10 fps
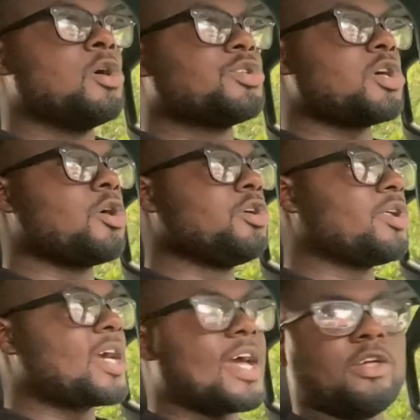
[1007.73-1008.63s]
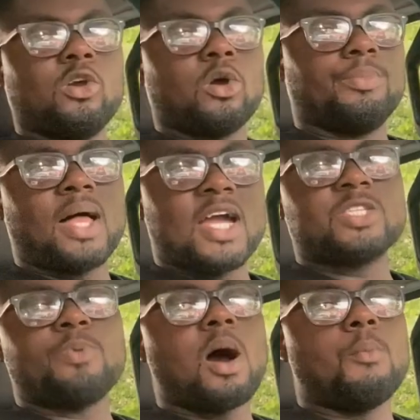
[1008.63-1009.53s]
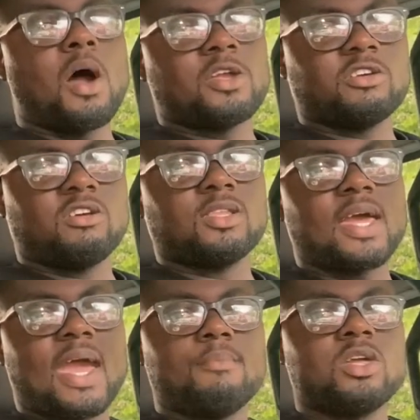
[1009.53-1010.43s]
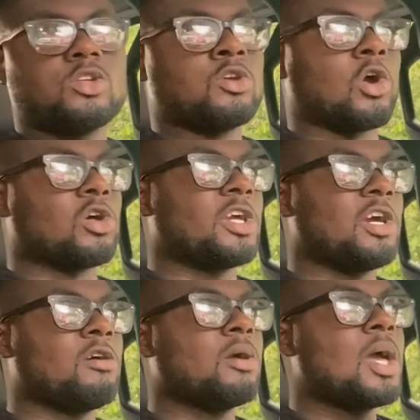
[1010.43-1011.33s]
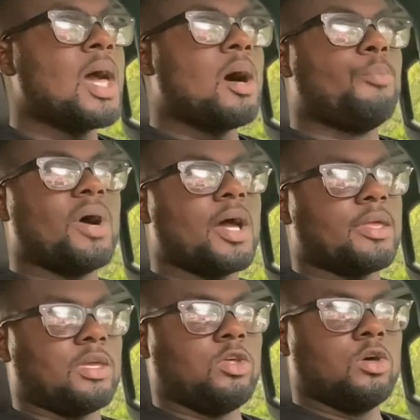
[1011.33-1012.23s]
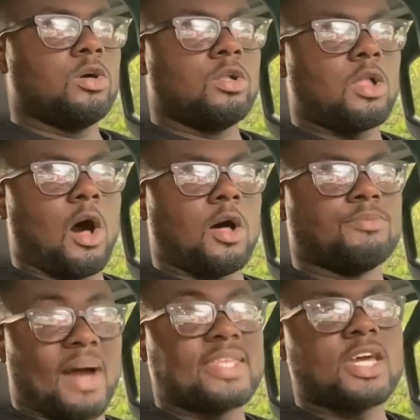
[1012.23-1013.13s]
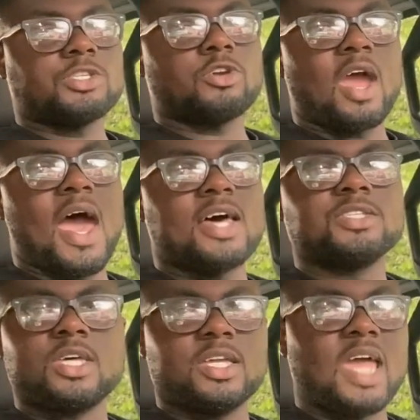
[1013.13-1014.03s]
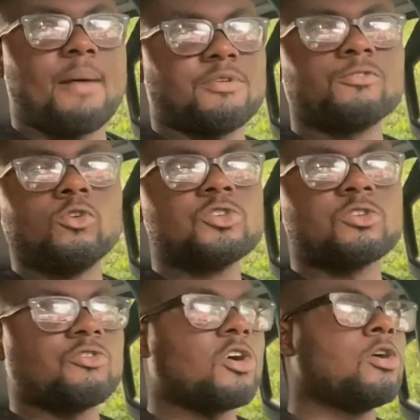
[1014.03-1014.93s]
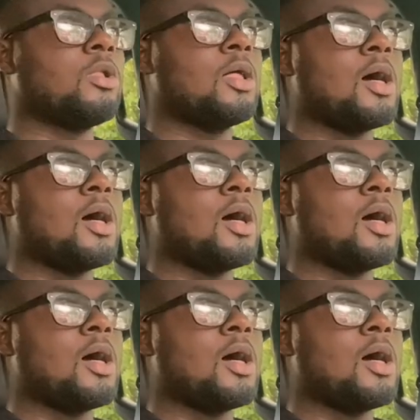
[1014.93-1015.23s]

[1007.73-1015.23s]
So you'll get your blind spot monitoring like I mentioned earlier, but you'll my tester has adaptive cruise control